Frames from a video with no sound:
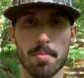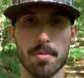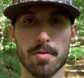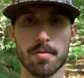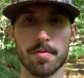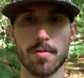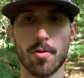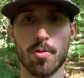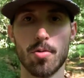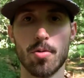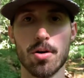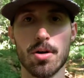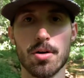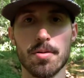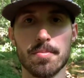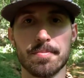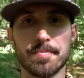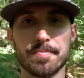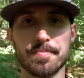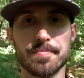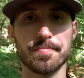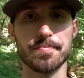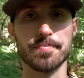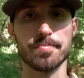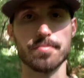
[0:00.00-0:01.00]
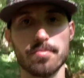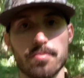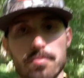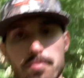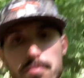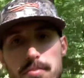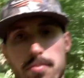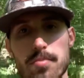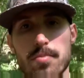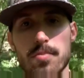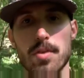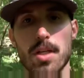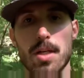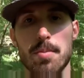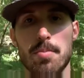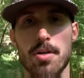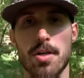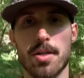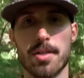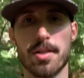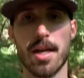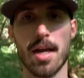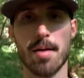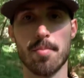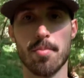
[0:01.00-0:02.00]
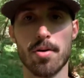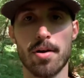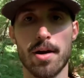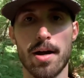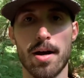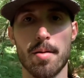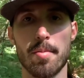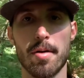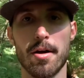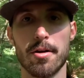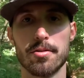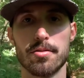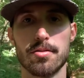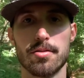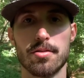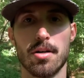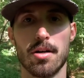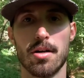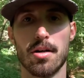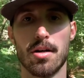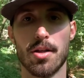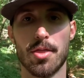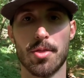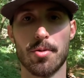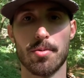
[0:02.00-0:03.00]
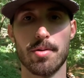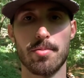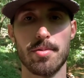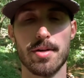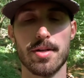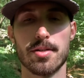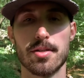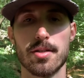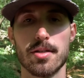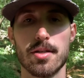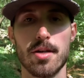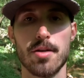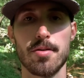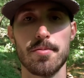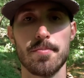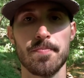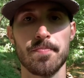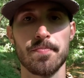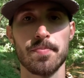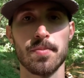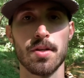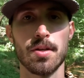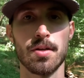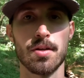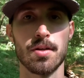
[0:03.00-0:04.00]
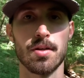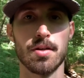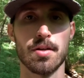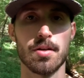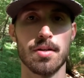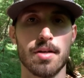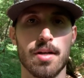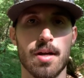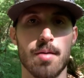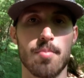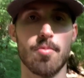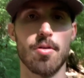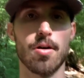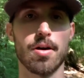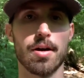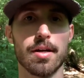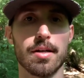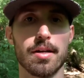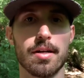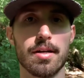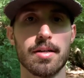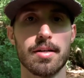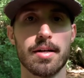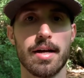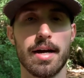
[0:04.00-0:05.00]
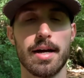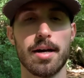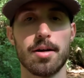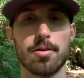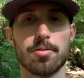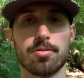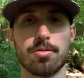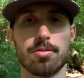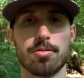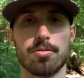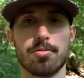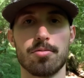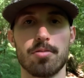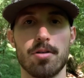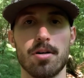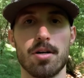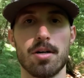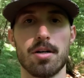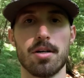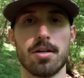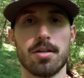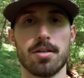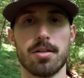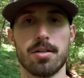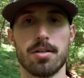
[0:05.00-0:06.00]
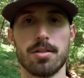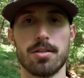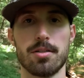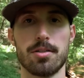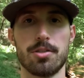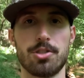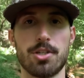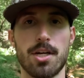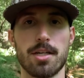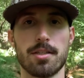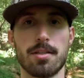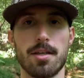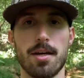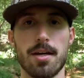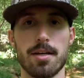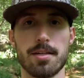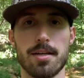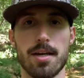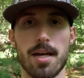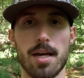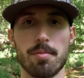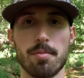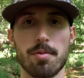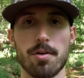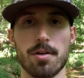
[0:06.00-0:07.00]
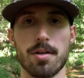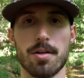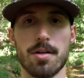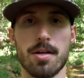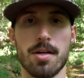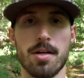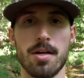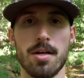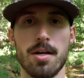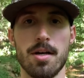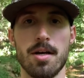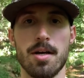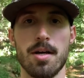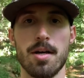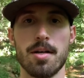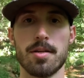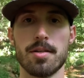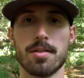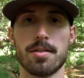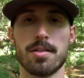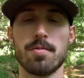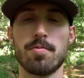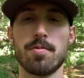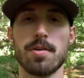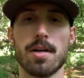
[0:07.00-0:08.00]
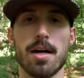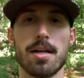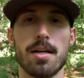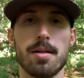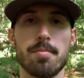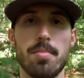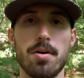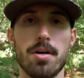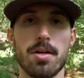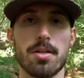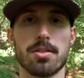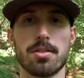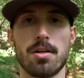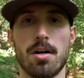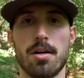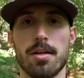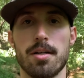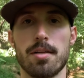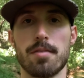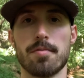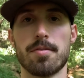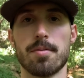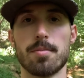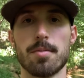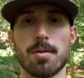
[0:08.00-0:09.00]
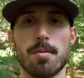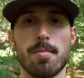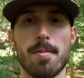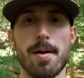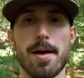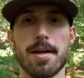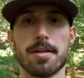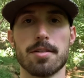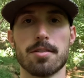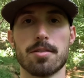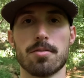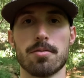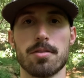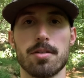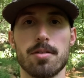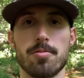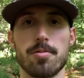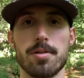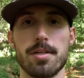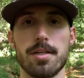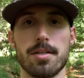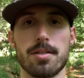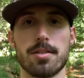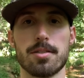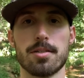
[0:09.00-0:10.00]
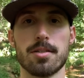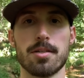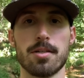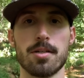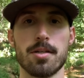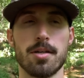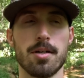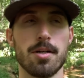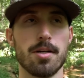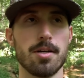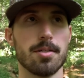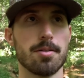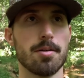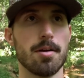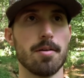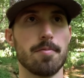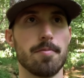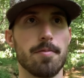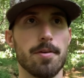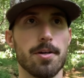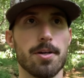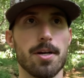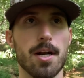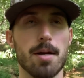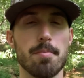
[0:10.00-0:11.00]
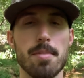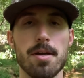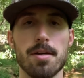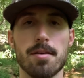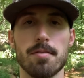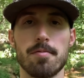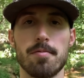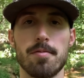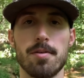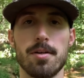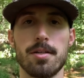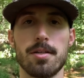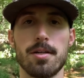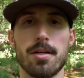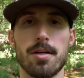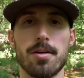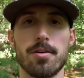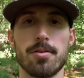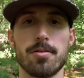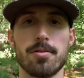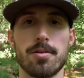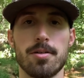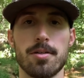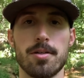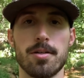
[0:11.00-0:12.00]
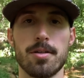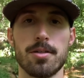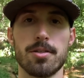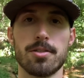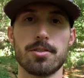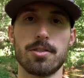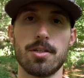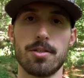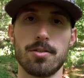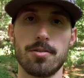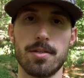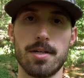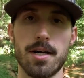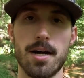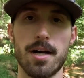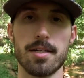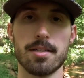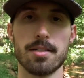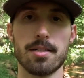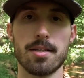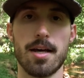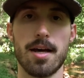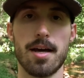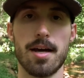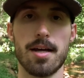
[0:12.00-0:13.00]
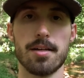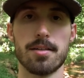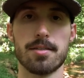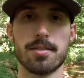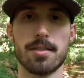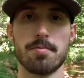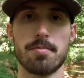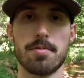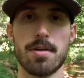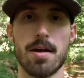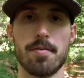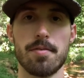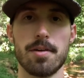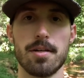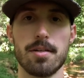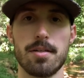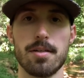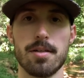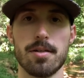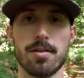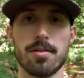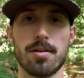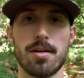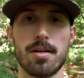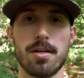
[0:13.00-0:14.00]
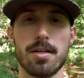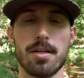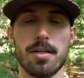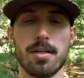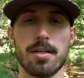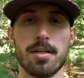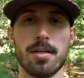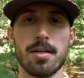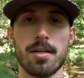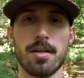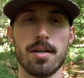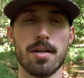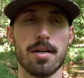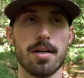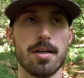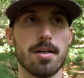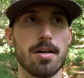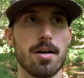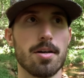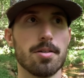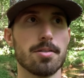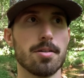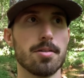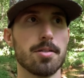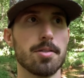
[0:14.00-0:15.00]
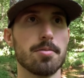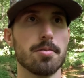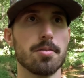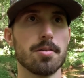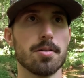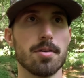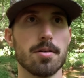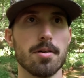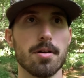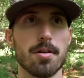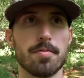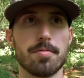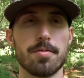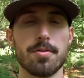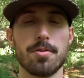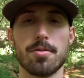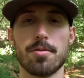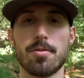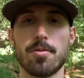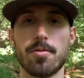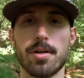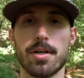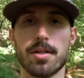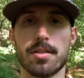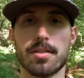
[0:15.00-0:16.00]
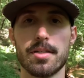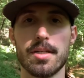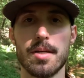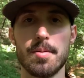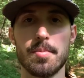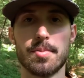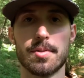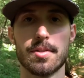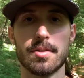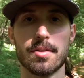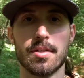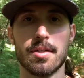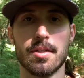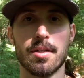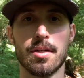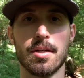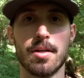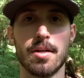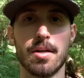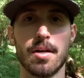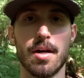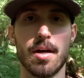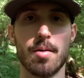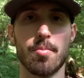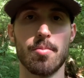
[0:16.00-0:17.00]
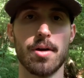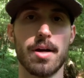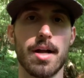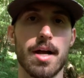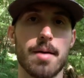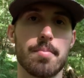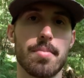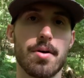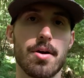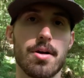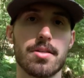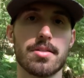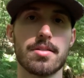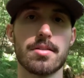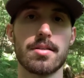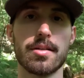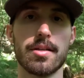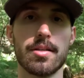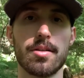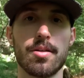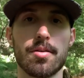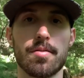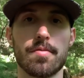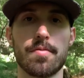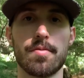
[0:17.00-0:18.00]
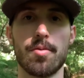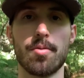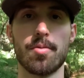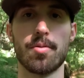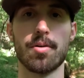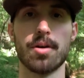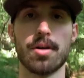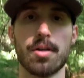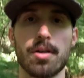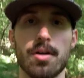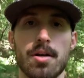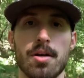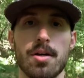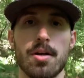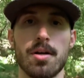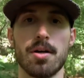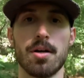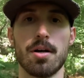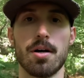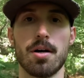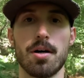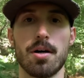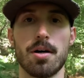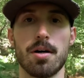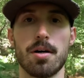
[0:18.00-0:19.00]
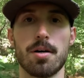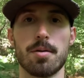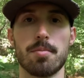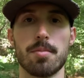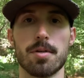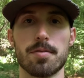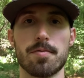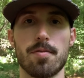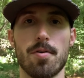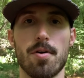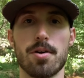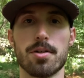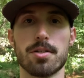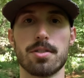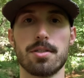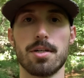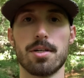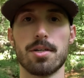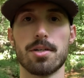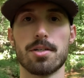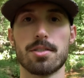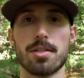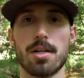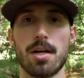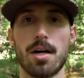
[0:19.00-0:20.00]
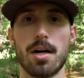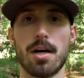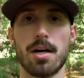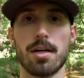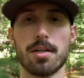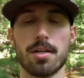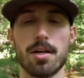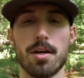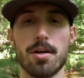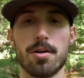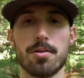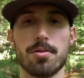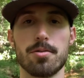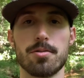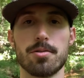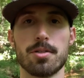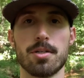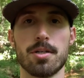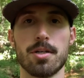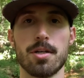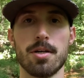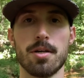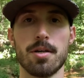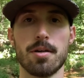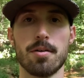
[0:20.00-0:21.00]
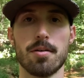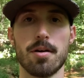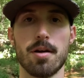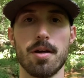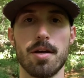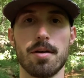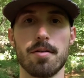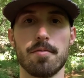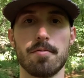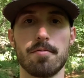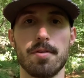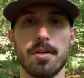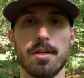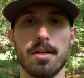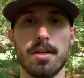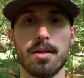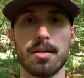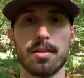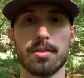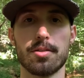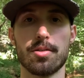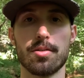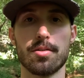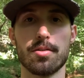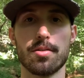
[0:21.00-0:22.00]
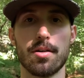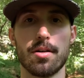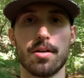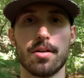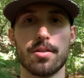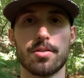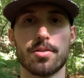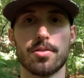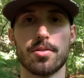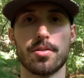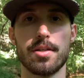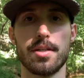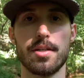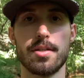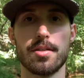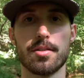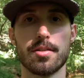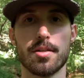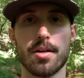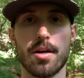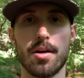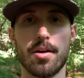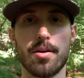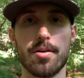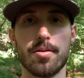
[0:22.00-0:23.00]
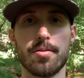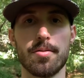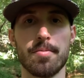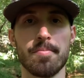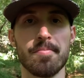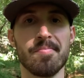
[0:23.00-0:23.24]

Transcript: before. I put a camera out about 3 weeks ago, and I'm walking in now to check that camera to see if we got any bucks on it from the last 3 weeks. So I figured I'd make a video, show you guys that, see if we have any deer on it, and also do a few quick tips on what I personally look for as far as deer sign goes and feeding trees go,